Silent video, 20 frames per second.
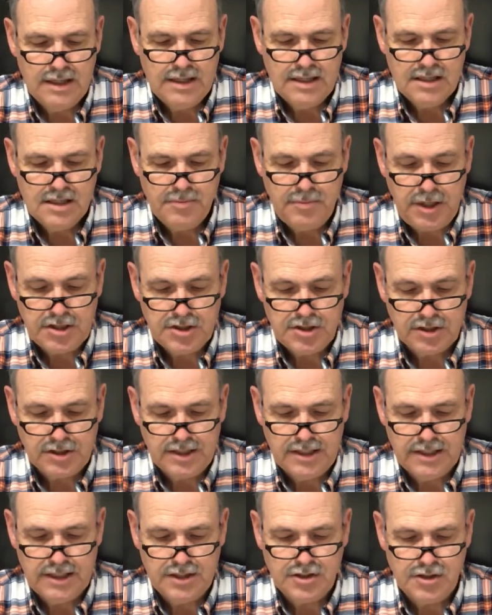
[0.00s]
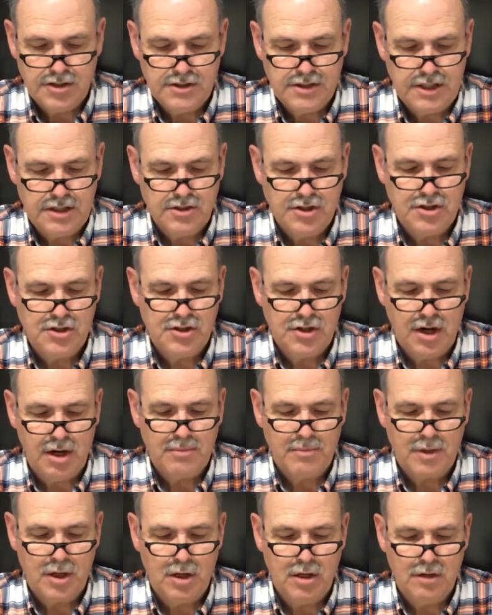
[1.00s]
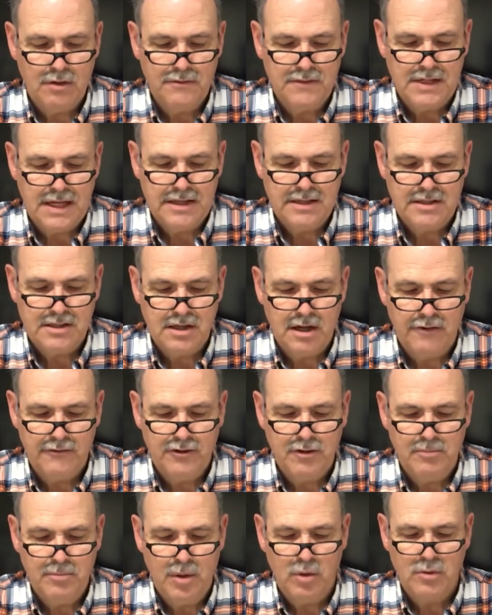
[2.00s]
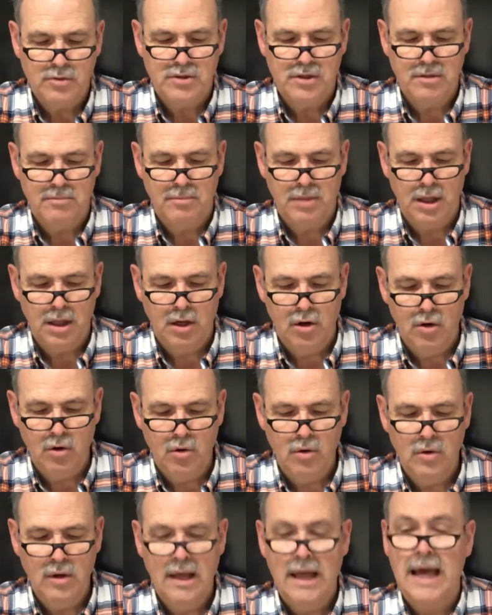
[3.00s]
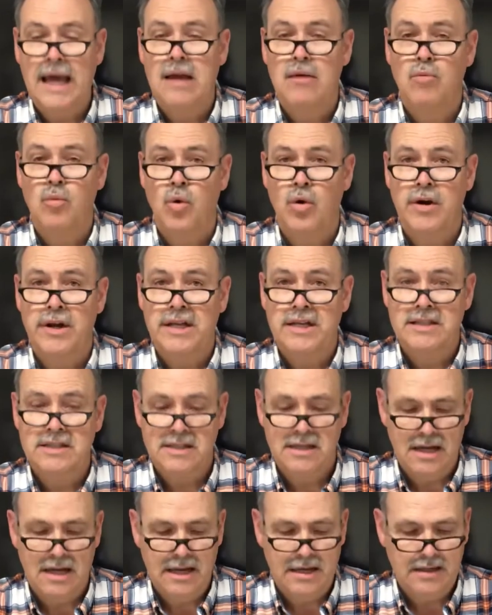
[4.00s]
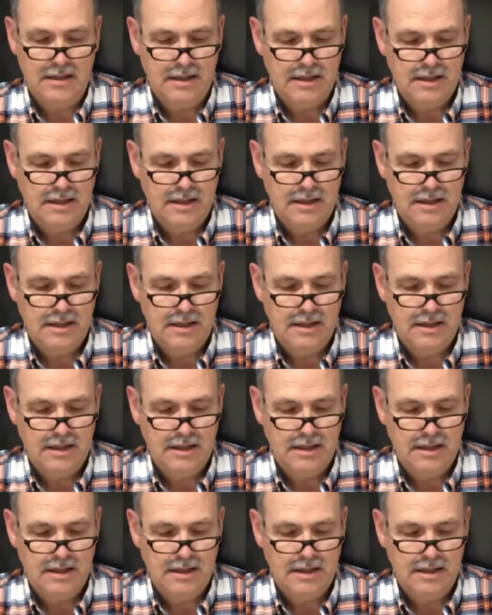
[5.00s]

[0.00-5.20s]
special conditions such as sharp curves and is often posted below a warning sign.